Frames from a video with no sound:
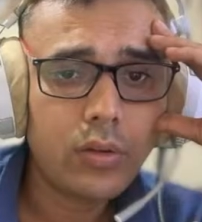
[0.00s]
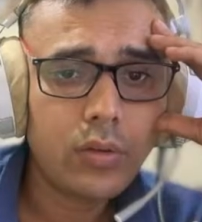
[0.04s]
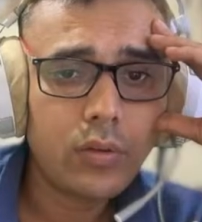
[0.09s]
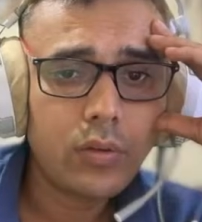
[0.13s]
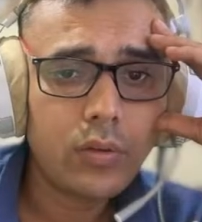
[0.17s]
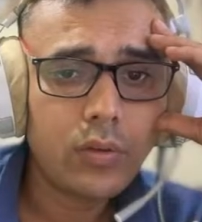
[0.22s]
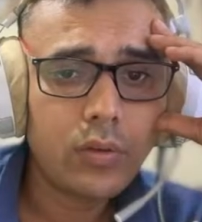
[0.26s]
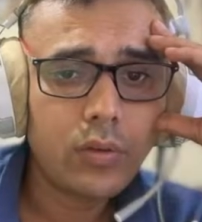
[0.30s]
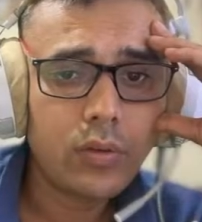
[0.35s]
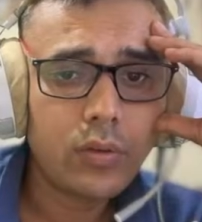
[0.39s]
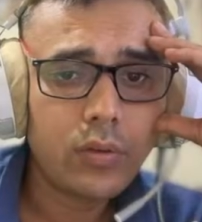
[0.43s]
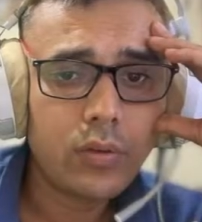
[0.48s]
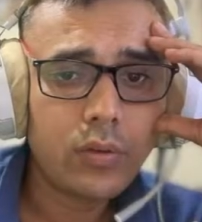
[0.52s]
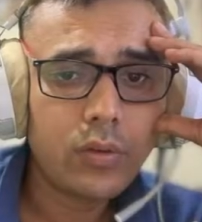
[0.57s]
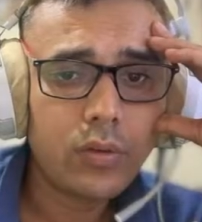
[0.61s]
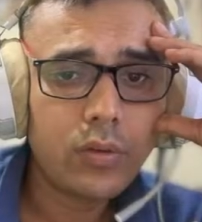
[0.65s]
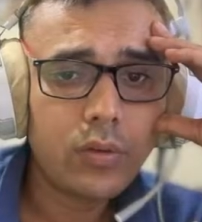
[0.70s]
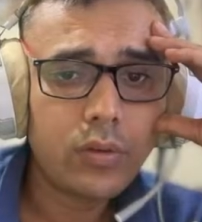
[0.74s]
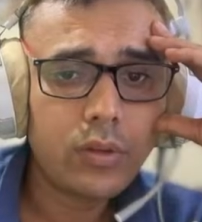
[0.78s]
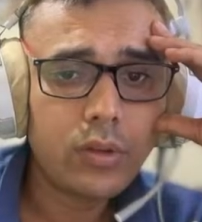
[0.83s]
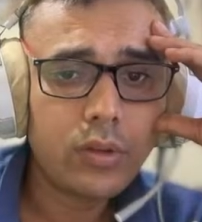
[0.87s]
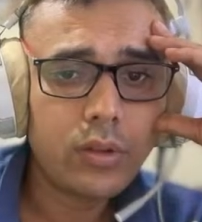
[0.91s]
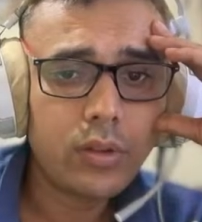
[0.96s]
What was
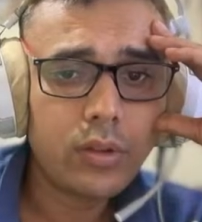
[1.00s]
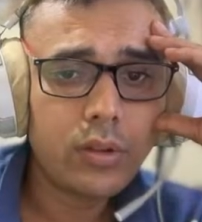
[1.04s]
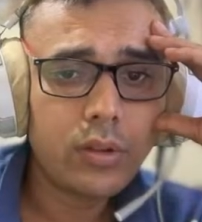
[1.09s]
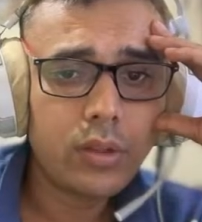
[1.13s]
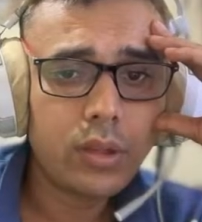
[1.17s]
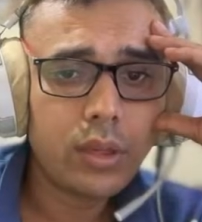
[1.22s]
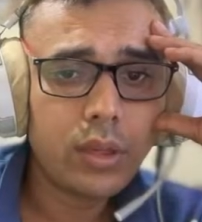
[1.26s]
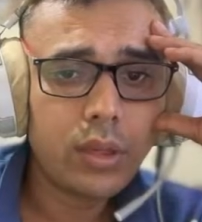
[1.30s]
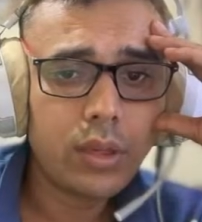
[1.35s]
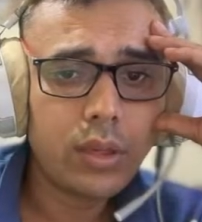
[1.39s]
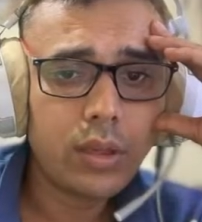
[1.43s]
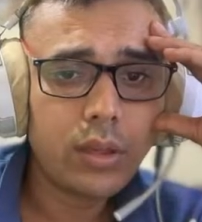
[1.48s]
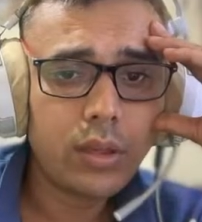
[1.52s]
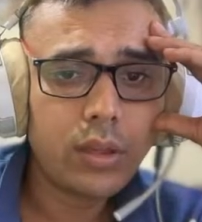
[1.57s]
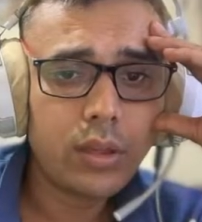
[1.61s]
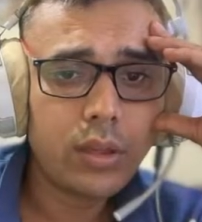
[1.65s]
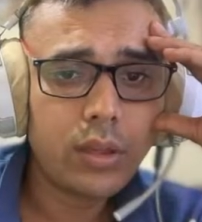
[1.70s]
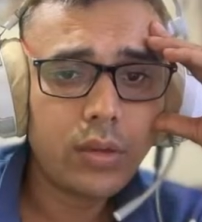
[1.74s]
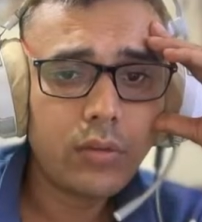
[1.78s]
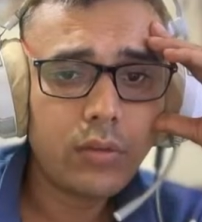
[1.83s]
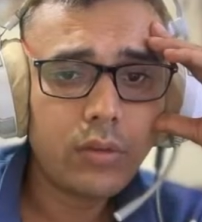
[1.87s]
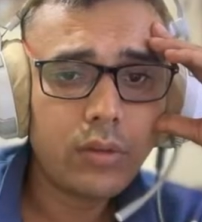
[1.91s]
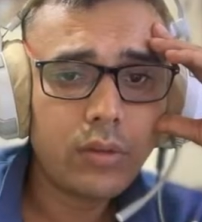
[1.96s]
the thing? The
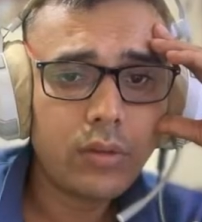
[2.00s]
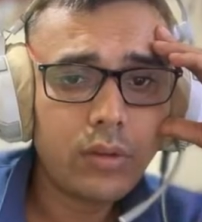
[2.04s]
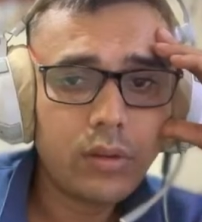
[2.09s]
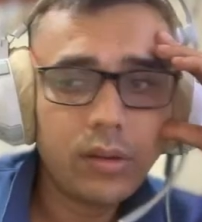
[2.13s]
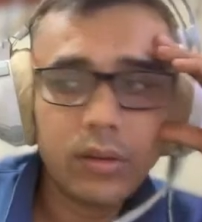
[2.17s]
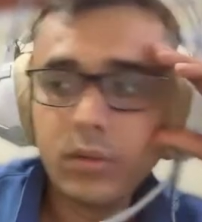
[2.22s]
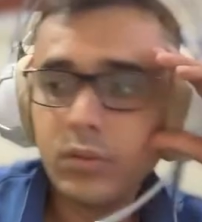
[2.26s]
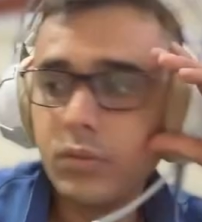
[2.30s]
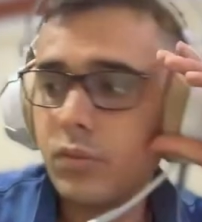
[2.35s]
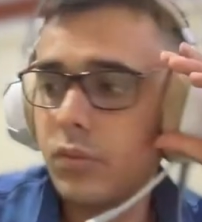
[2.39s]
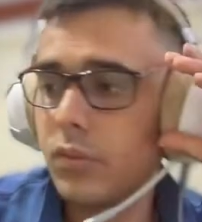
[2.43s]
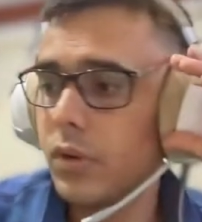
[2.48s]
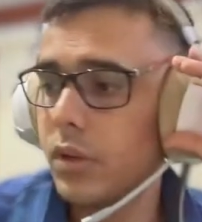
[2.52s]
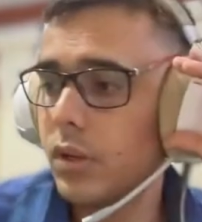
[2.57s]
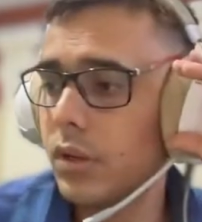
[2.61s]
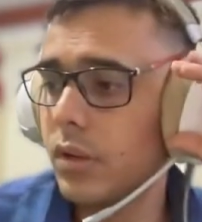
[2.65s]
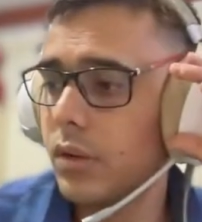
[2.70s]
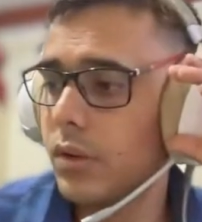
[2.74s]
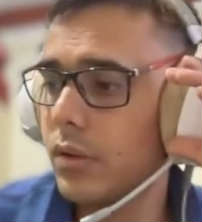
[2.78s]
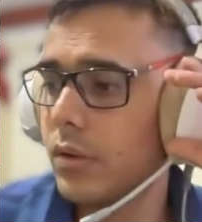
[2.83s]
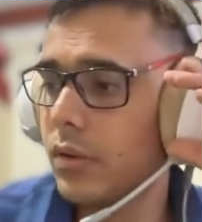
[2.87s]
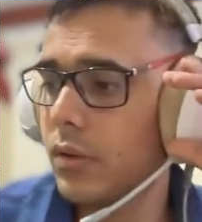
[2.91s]
thing was this one.